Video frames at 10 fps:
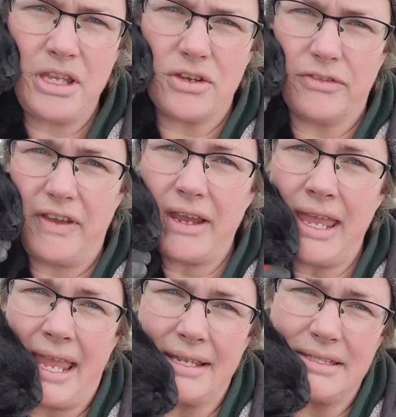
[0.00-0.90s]
You're a very
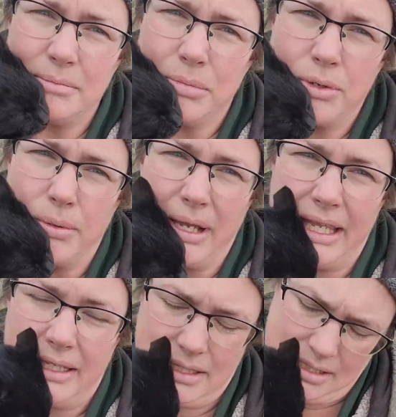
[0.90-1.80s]
handsome
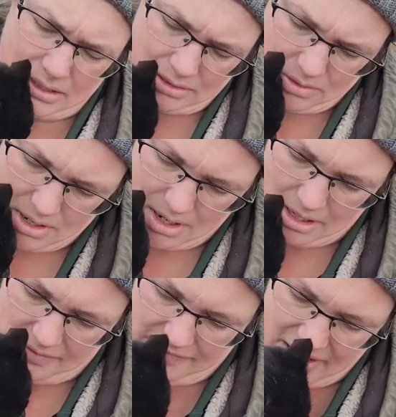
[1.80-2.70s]
boy. Yes, you are.
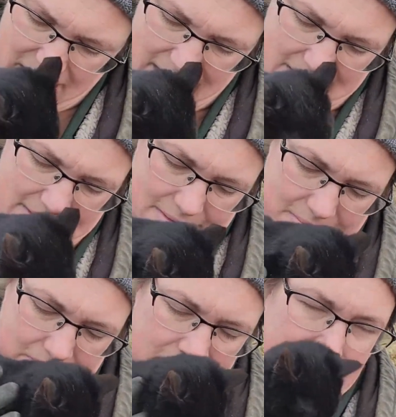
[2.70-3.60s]
You're very
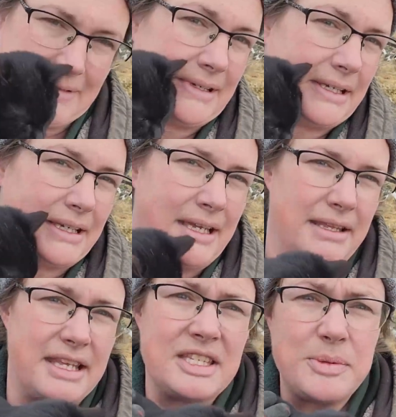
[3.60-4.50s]

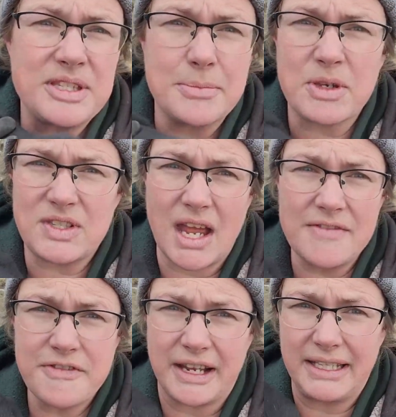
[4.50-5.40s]
handsome. This was the most
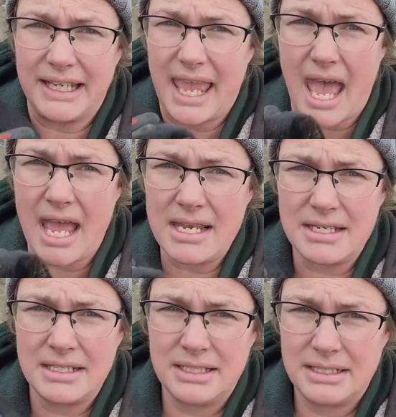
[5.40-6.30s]
unfriendly cat
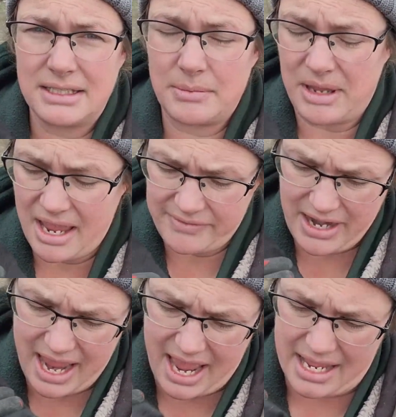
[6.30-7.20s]
that we ever
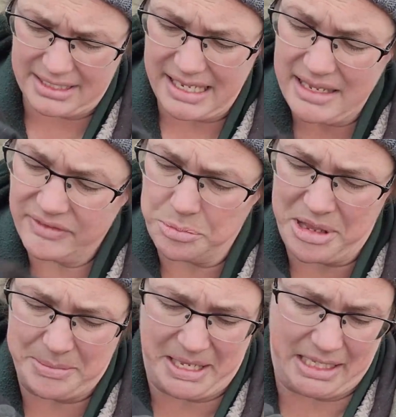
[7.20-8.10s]
had. He even
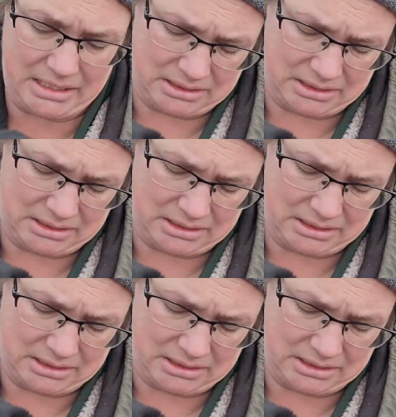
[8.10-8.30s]
bit me.